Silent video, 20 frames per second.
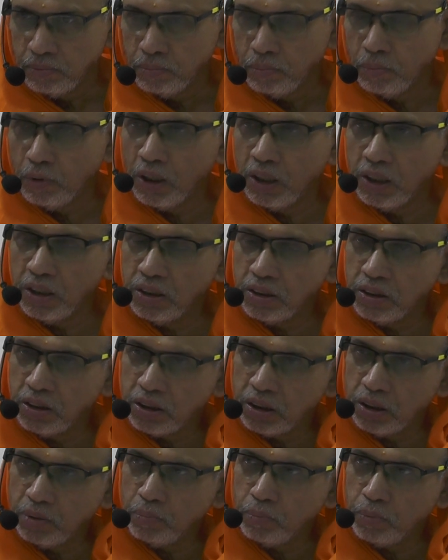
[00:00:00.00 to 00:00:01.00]
Body is the
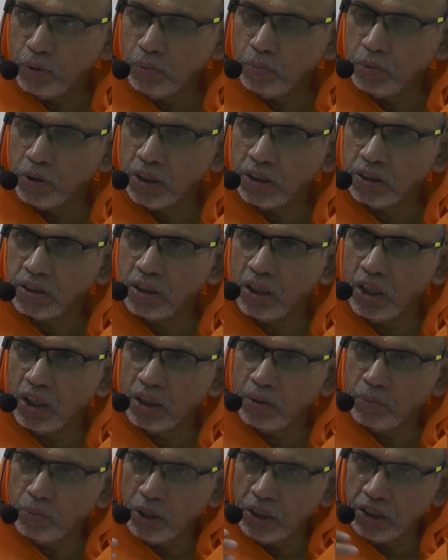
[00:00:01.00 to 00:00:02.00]
temple because God
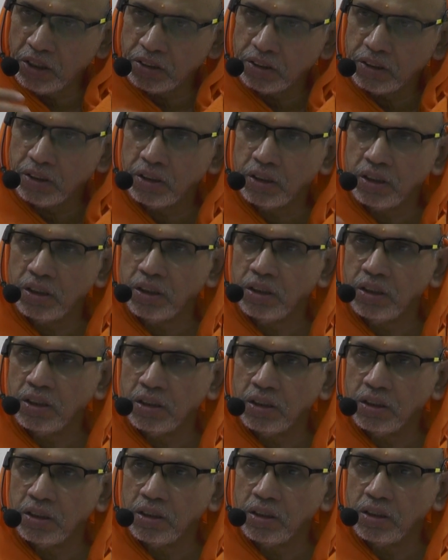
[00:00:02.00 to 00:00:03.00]
abides
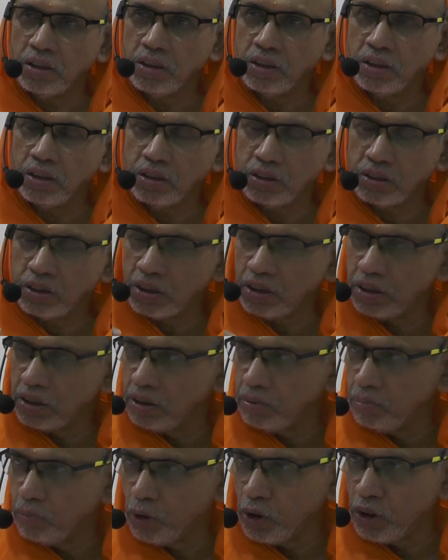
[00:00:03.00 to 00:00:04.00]
inside
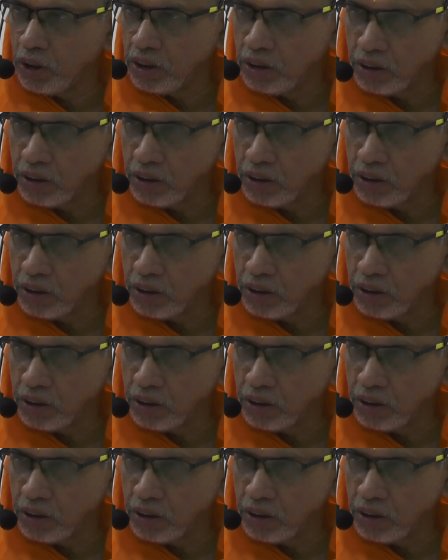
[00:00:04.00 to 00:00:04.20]
the body.